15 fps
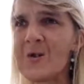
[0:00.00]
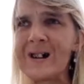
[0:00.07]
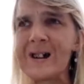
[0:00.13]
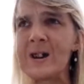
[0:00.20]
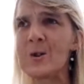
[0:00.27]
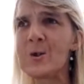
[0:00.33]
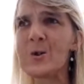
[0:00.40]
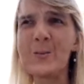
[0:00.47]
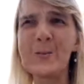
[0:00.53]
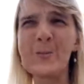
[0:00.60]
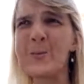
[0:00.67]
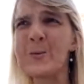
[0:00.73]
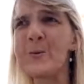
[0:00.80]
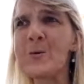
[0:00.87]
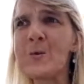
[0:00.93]
trying to
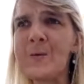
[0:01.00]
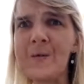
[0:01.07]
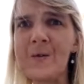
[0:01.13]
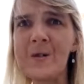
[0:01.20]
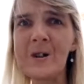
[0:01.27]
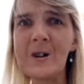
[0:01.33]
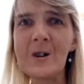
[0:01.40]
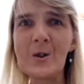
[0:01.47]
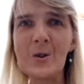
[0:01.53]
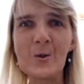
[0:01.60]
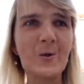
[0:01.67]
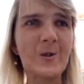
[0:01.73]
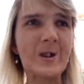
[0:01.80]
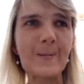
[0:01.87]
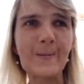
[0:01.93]
prove
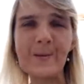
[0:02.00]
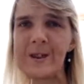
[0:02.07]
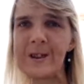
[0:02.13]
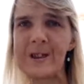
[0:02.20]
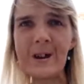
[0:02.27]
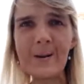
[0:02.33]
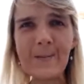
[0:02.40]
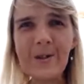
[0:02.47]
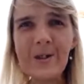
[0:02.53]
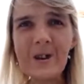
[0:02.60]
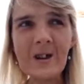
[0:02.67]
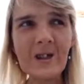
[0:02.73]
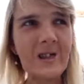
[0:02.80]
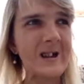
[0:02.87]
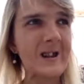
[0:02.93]
to them
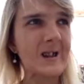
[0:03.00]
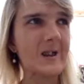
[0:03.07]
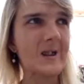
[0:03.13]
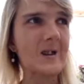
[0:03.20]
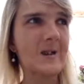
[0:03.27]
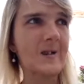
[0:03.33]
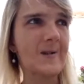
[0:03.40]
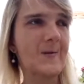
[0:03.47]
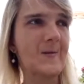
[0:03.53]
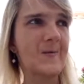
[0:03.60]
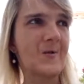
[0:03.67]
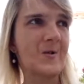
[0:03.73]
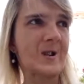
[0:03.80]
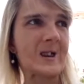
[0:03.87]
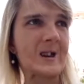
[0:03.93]
something that,
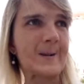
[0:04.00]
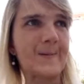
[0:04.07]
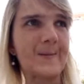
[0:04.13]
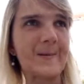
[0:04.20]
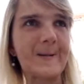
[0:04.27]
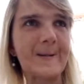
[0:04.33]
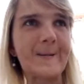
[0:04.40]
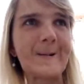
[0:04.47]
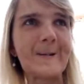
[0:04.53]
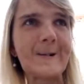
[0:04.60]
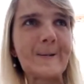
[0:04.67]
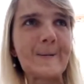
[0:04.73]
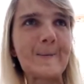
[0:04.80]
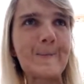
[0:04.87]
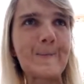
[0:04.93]
for example,
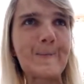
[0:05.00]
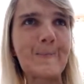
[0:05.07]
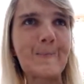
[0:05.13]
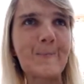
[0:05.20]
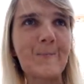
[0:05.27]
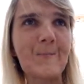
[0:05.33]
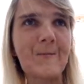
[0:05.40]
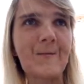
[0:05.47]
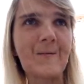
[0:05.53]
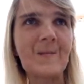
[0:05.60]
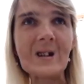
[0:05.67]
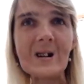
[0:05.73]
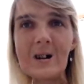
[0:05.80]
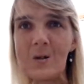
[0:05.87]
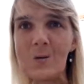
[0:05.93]

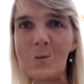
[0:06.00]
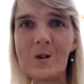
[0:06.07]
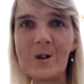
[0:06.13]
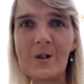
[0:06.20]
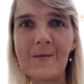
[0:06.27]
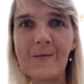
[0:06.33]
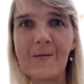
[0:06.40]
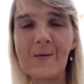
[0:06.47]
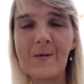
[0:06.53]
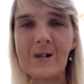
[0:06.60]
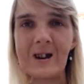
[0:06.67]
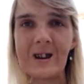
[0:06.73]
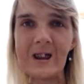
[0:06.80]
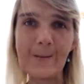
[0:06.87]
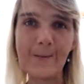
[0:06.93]
yeah, one of
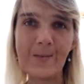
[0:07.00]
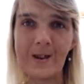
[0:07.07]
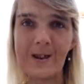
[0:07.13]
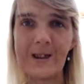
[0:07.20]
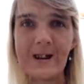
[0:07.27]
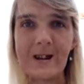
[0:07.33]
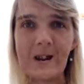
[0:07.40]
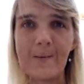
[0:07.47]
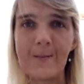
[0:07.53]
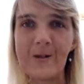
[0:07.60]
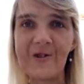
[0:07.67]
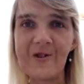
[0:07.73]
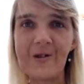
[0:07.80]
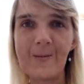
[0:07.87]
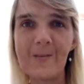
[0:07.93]
examples that I
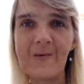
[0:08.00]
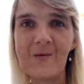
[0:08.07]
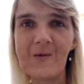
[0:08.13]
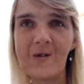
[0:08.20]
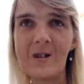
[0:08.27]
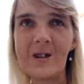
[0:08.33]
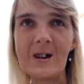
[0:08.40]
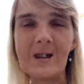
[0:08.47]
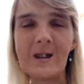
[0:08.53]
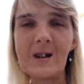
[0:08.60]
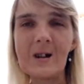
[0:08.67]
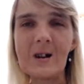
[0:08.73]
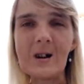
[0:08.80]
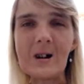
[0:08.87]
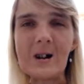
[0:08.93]
mentioned before, that
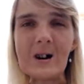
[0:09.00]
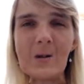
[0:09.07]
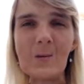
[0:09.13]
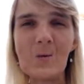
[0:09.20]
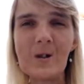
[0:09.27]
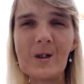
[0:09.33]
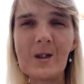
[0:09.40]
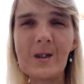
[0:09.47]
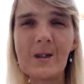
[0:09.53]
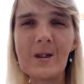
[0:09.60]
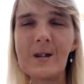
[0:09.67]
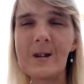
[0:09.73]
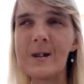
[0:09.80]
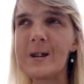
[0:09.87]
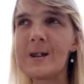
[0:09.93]
I was
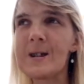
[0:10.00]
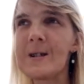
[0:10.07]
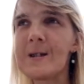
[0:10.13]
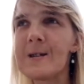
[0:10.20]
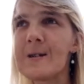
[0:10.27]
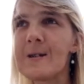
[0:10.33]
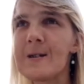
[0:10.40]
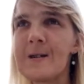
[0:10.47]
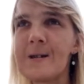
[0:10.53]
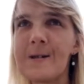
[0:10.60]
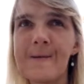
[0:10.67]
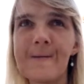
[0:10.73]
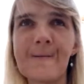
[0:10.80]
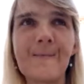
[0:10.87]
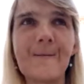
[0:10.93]

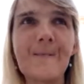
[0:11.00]
in,